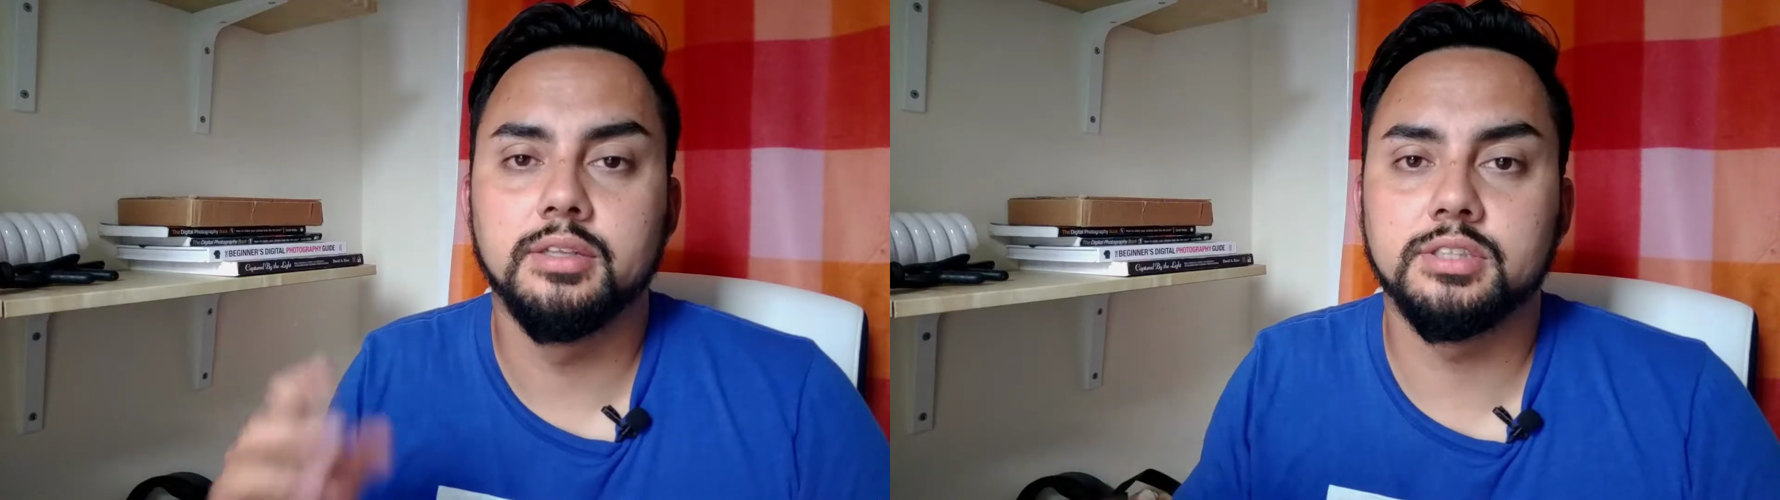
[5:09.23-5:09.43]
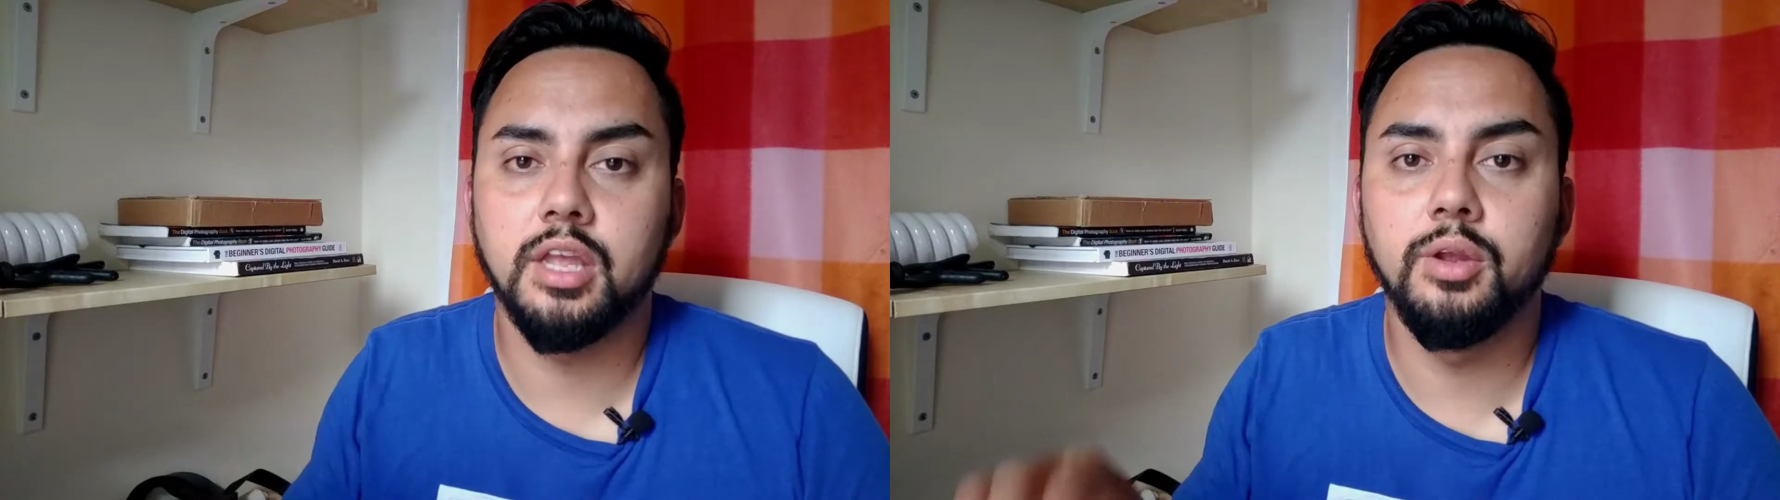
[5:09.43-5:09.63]

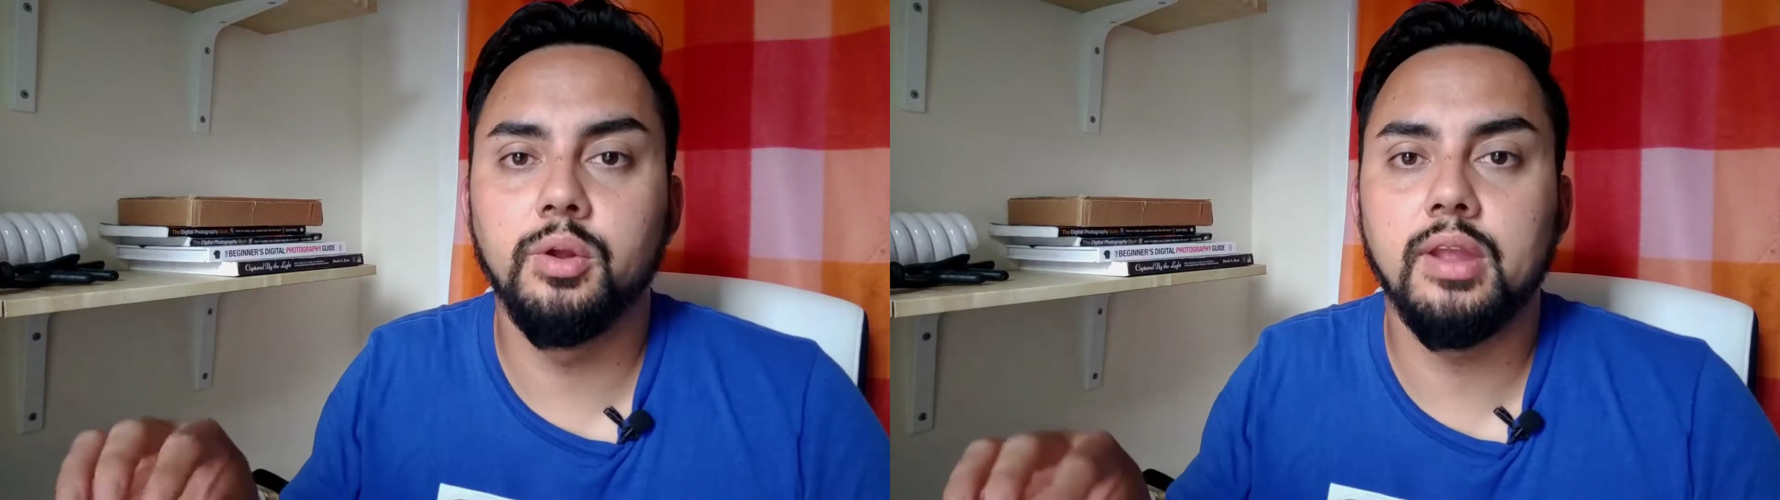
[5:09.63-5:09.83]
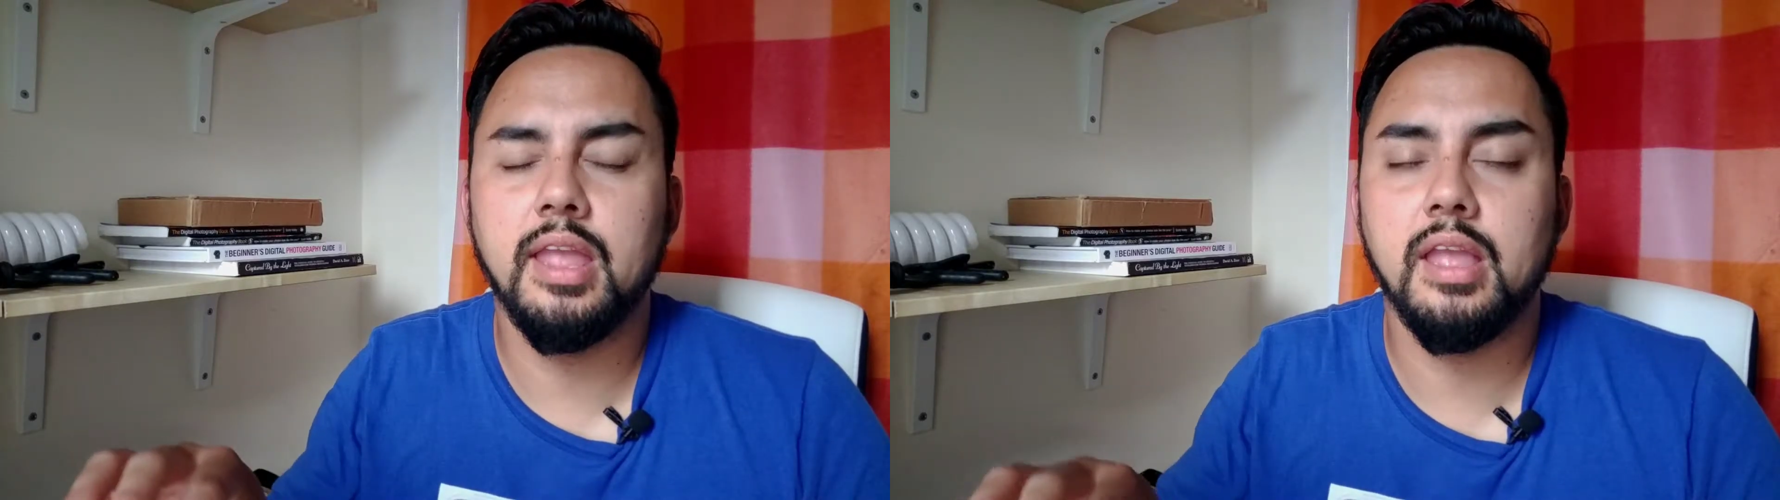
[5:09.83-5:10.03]

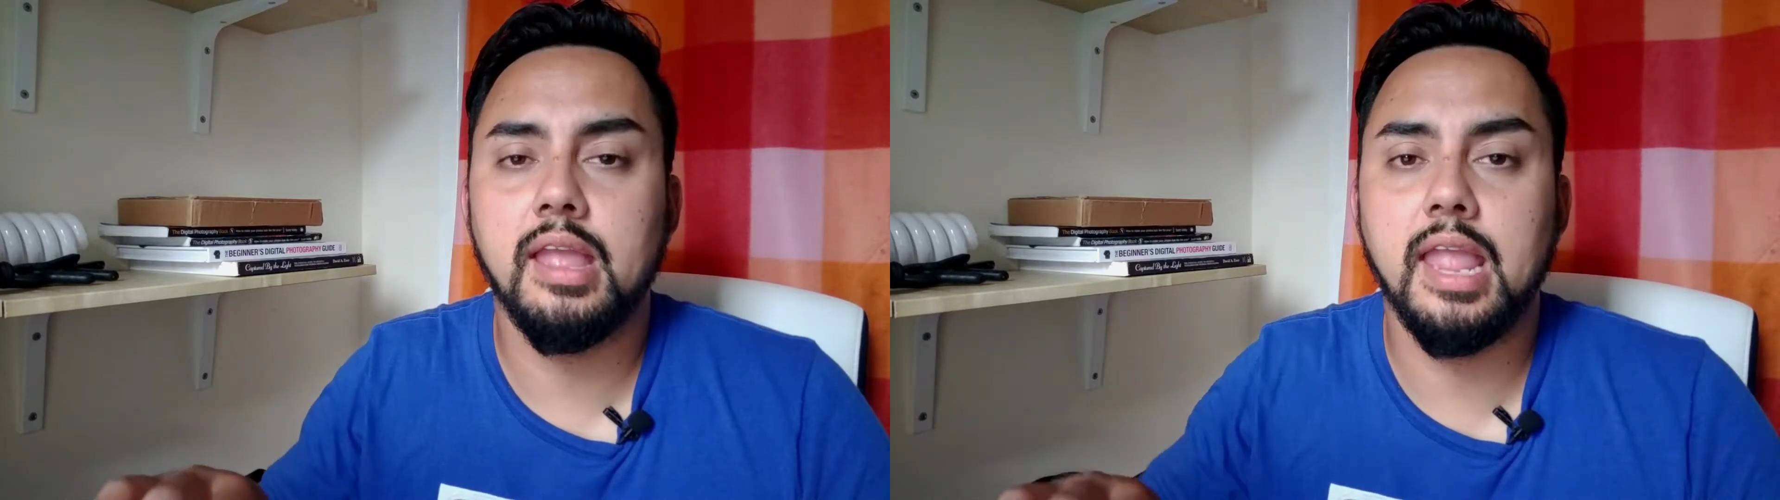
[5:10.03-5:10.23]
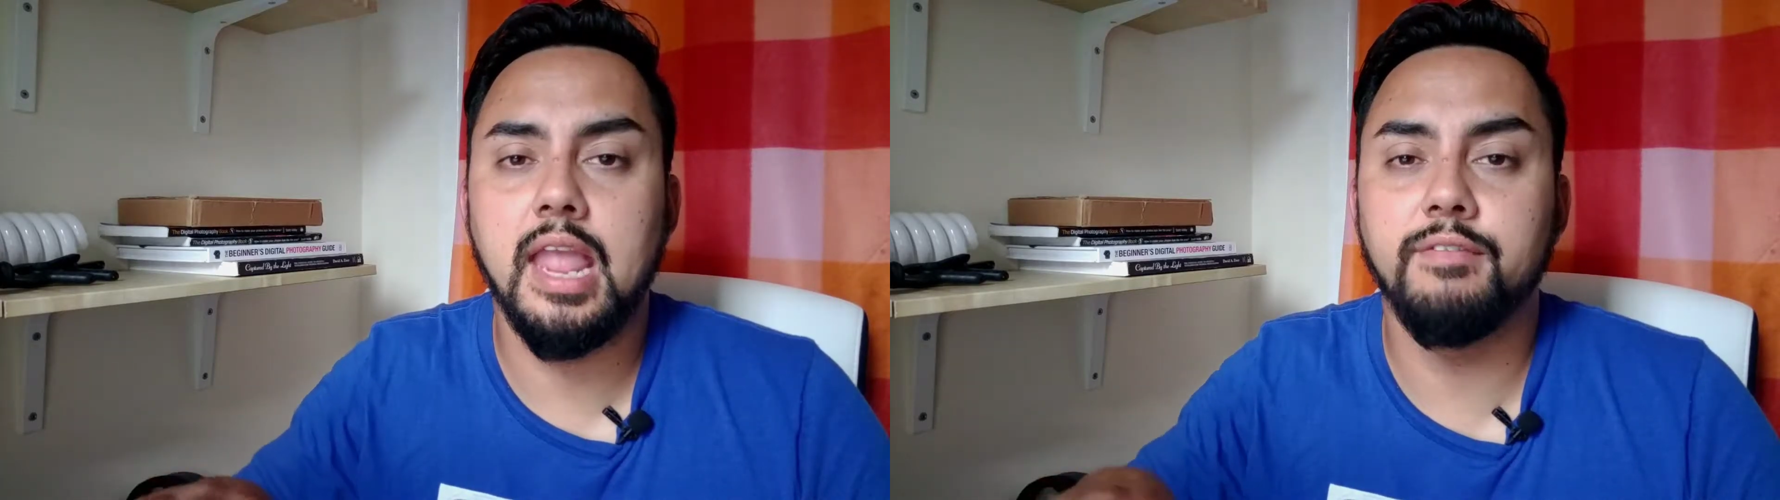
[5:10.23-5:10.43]
So
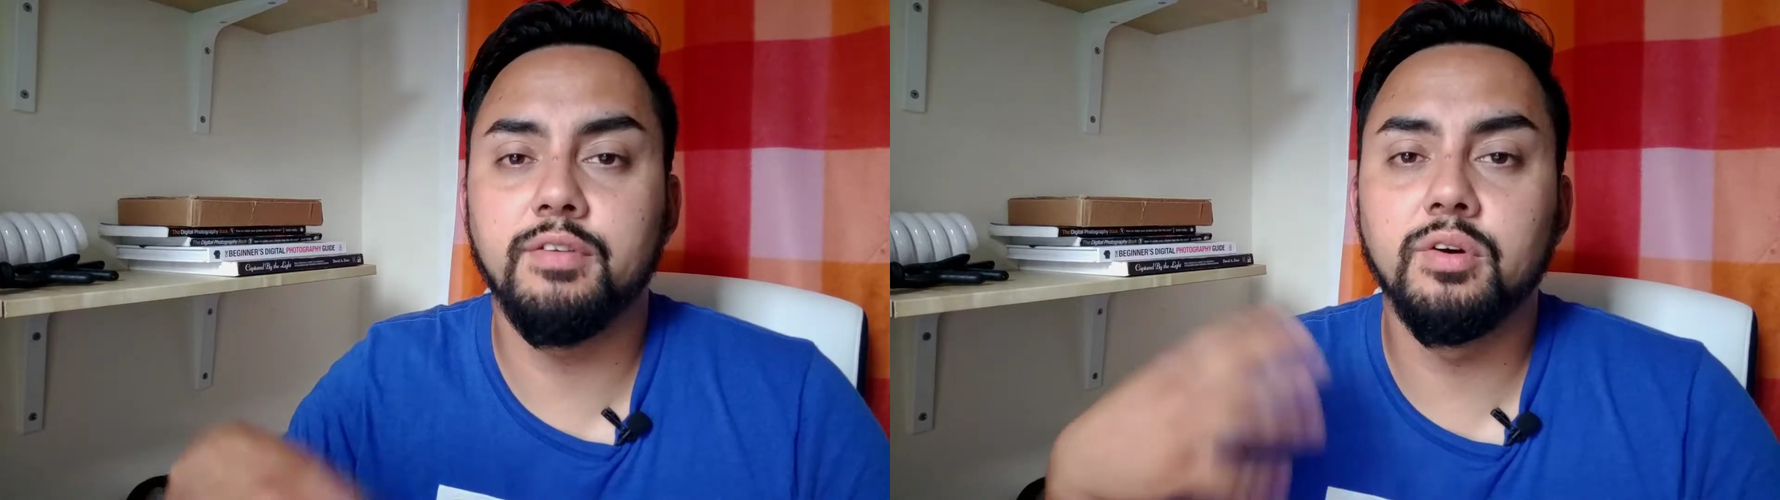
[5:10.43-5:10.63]
if